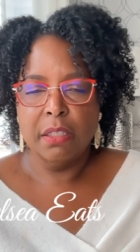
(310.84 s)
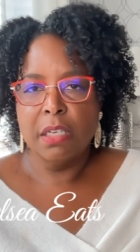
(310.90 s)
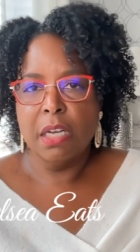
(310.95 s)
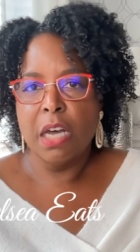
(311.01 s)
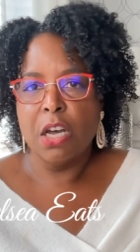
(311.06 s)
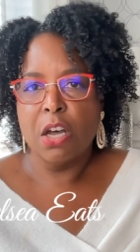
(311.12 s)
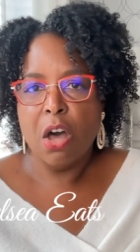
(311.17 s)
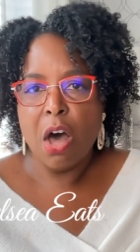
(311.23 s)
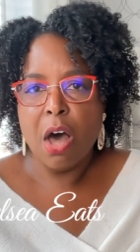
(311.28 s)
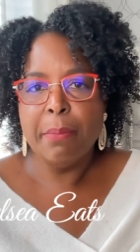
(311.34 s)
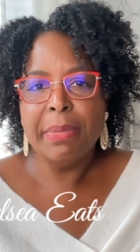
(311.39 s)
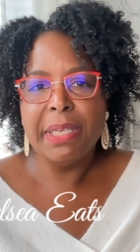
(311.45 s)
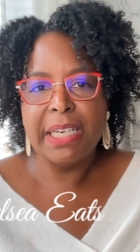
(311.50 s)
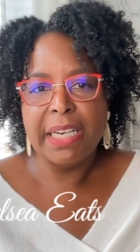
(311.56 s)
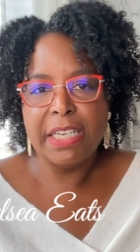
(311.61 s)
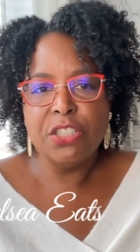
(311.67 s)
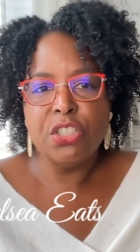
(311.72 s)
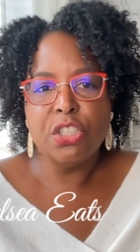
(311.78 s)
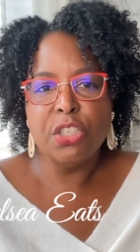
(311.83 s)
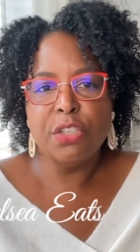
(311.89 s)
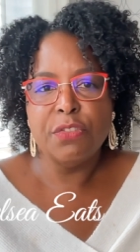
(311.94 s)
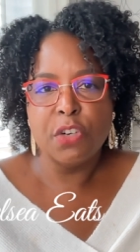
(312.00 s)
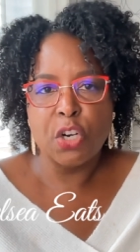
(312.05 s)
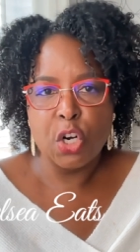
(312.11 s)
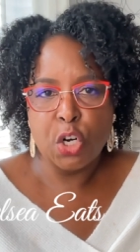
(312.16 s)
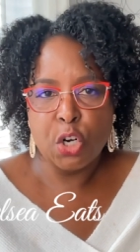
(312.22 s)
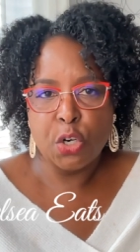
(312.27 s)
a combination
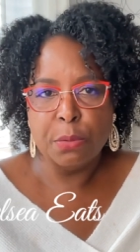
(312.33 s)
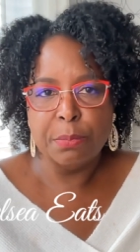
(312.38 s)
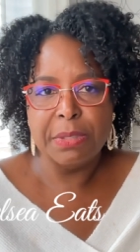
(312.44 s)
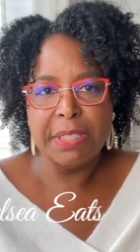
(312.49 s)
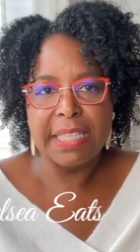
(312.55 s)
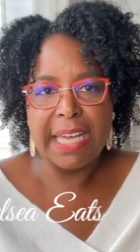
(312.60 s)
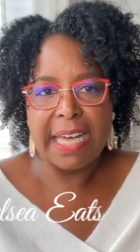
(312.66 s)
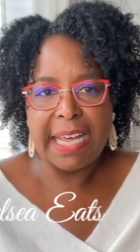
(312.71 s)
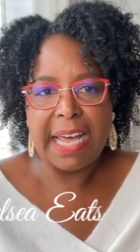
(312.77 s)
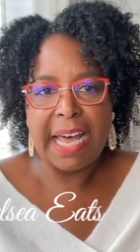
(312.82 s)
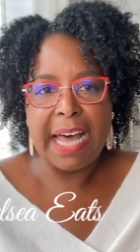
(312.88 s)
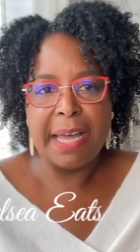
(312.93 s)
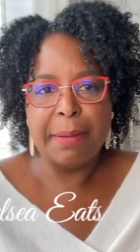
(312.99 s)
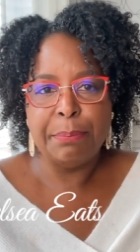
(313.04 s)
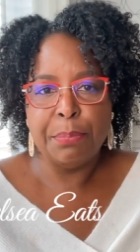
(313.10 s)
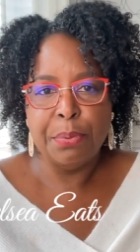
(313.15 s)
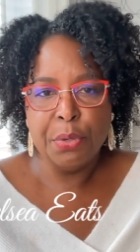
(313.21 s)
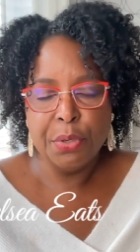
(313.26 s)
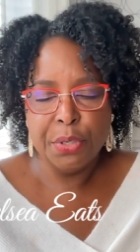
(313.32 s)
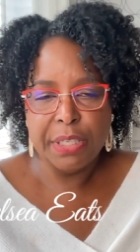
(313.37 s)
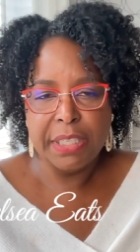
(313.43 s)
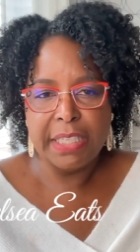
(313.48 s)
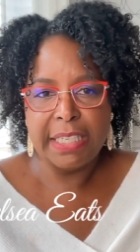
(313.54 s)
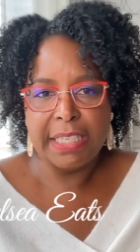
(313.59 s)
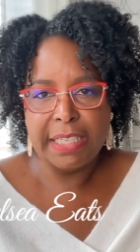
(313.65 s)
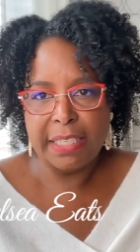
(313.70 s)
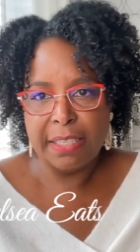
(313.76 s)
of herbs that I
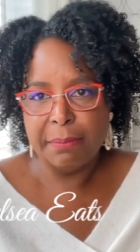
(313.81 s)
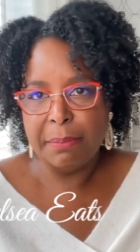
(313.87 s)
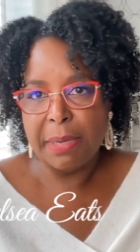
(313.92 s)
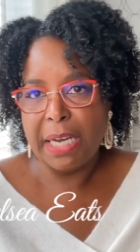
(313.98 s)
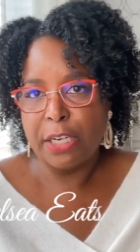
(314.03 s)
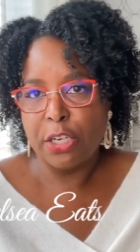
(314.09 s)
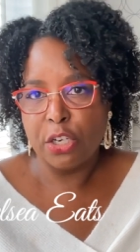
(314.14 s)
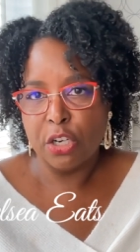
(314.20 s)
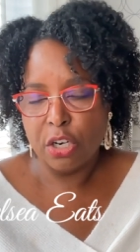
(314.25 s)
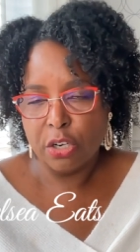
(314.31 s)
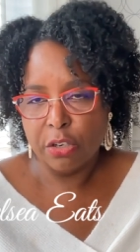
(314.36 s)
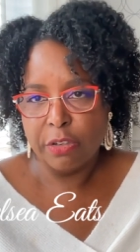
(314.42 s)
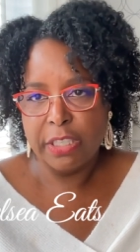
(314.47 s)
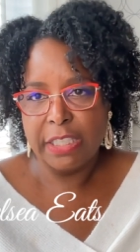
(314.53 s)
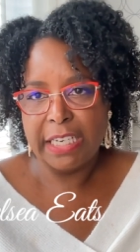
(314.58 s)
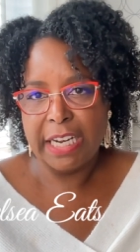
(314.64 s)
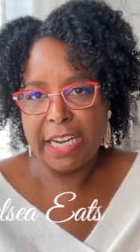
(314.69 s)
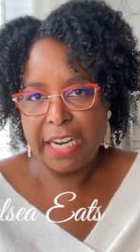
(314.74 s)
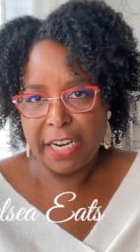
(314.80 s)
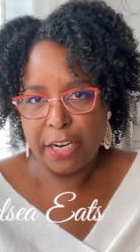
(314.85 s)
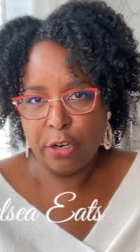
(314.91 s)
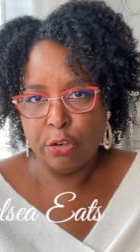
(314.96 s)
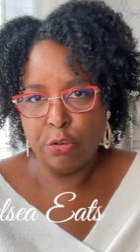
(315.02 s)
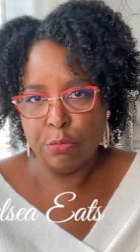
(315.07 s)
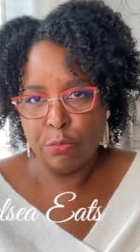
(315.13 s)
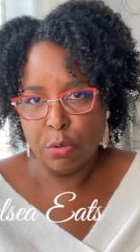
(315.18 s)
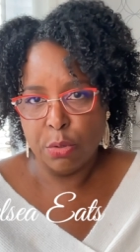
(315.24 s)
put in my current
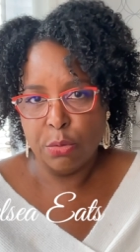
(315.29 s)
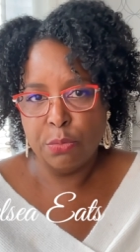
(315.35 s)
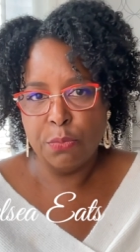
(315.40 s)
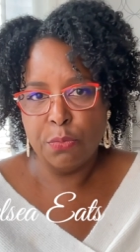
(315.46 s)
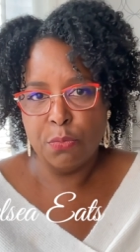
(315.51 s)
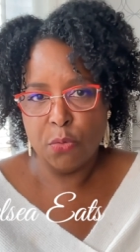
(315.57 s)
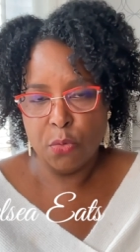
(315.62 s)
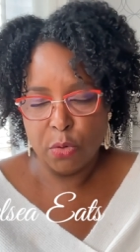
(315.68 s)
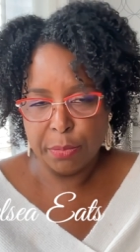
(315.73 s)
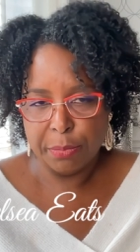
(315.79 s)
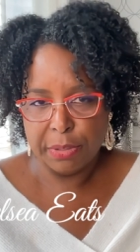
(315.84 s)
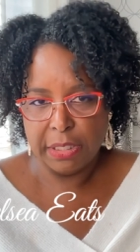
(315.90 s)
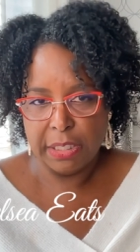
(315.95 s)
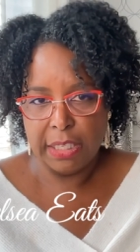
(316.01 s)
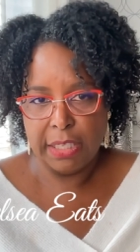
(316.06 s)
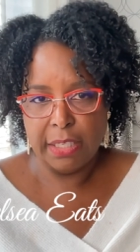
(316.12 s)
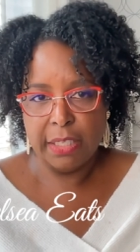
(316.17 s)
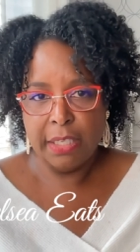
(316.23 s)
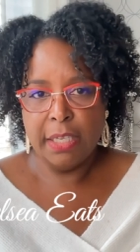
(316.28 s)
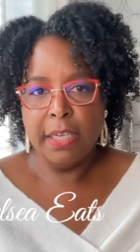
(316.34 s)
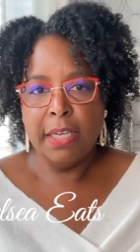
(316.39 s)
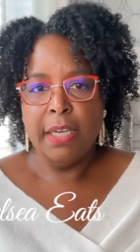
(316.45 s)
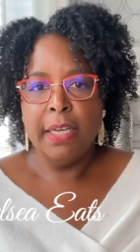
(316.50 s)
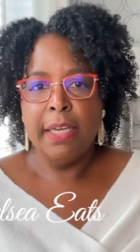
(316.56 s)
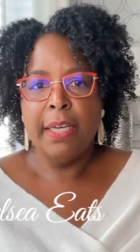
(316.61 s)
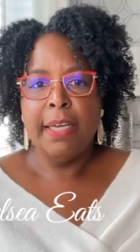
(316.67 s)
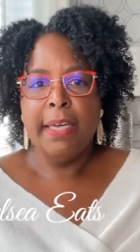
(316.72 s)
hair growth formula.
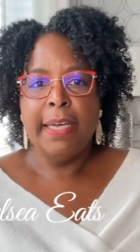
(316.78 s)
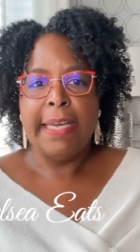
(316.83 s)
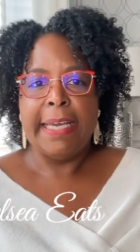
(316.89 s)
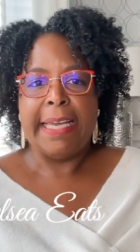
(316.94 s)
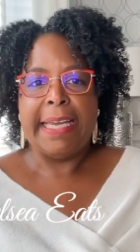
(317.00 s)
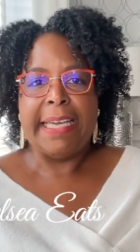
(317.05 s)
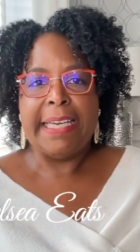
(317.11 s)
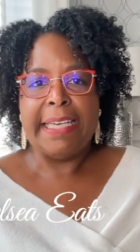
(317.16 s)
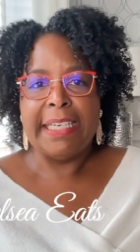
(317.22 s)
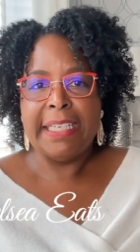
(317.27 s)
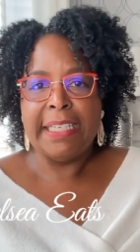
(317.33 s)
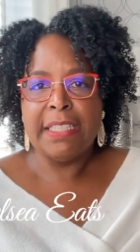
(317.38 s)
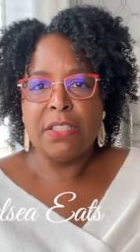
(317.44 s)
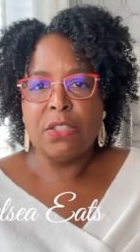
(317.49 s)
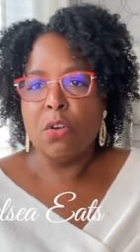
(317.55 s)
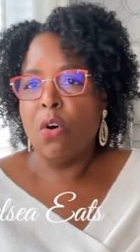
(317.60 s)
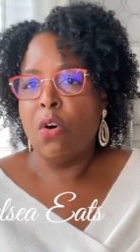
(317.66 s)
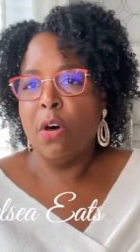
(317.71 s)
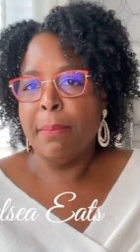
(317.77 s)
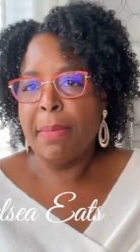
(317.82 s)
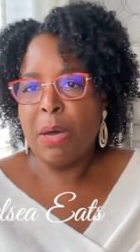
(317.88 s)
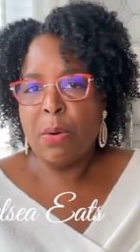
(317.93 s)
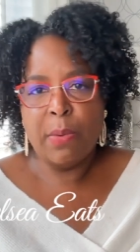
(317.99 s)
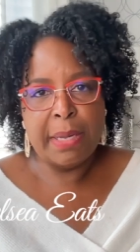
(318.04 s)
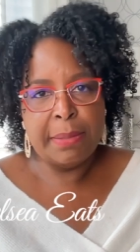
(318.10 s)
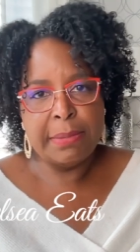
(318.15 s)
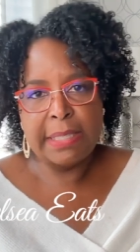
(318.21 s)
It is on my
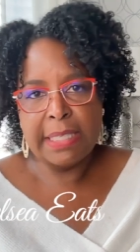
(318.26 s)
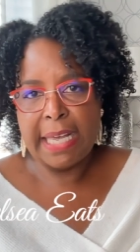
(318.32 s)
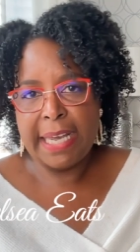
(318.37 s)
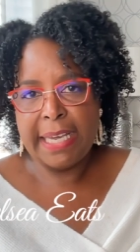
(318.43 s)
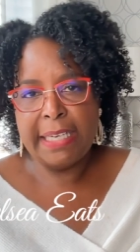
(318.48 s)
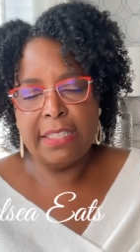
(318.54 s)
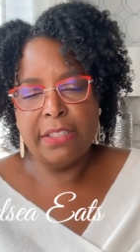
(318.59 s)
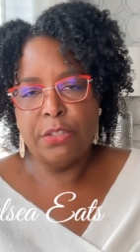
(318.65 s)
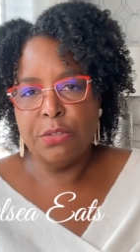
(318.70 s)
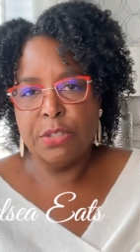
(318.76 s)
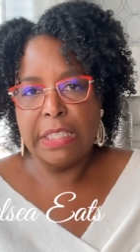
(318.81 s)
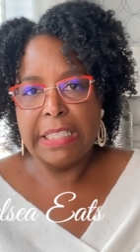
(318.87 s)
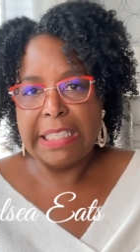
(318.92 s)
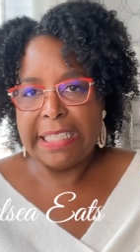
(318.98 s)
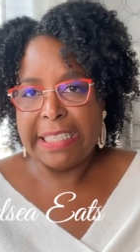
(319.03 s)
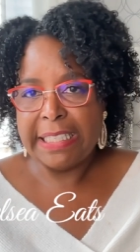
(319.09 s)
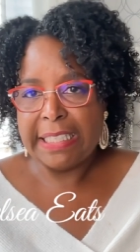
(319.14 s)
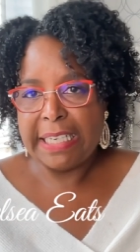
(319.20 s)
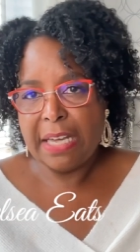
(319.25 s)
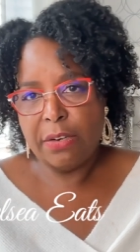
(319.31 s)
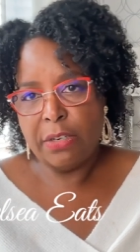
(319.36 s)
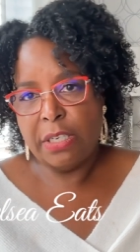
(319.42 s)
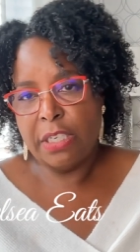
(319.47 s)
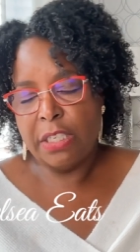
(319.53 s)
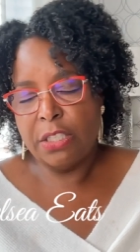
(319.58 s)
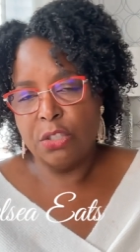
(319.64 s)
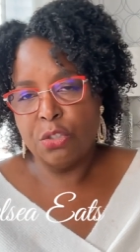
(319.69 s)
website. There's a link down
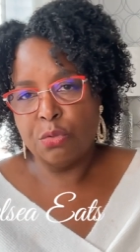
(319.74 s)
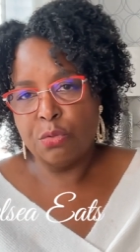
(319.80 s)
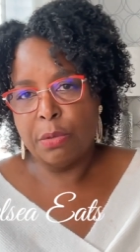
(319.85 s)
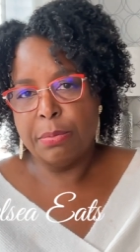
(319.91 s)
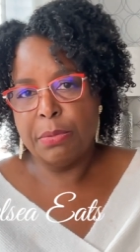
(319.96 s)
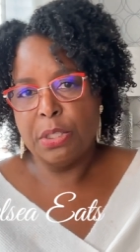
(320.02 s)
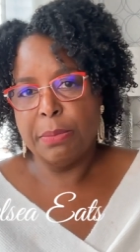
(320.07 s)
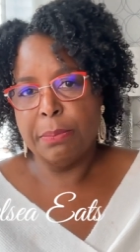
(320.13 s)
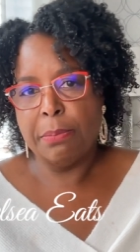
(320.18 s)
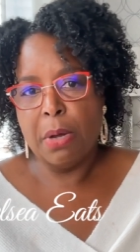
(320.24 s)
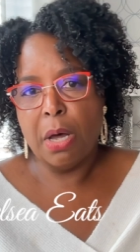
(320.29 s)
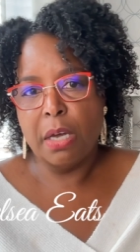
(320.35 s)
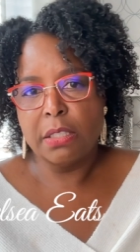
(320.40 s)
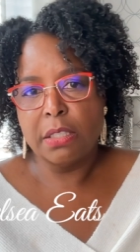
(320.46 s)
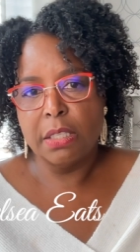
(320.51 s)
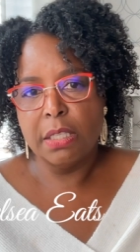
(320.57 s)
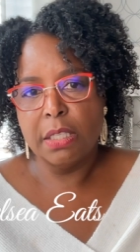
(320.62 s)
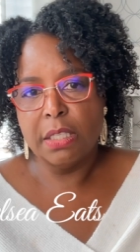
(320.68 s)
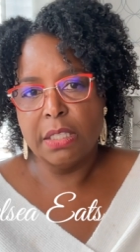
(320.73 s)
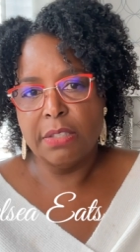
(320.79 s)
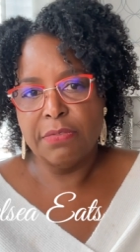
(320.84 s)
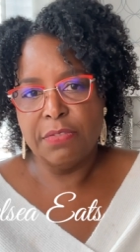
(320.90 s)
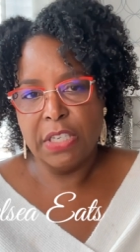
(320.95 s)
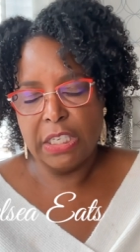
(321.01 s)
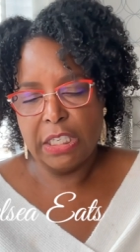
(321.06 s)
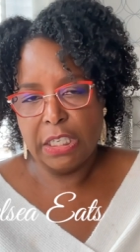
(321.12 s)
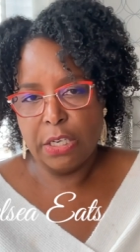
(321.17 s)
in the description box of this
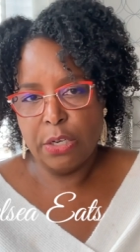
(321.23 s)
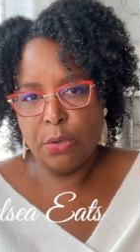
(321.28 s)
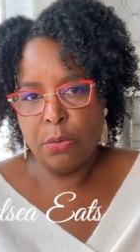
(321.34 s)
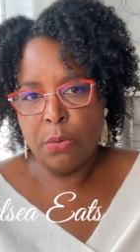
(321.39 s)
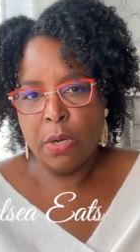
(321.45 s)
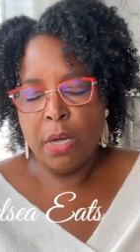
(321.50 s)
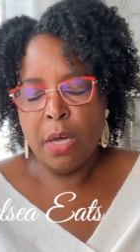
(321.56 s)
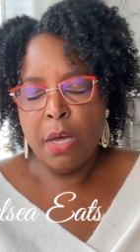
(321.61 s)
video.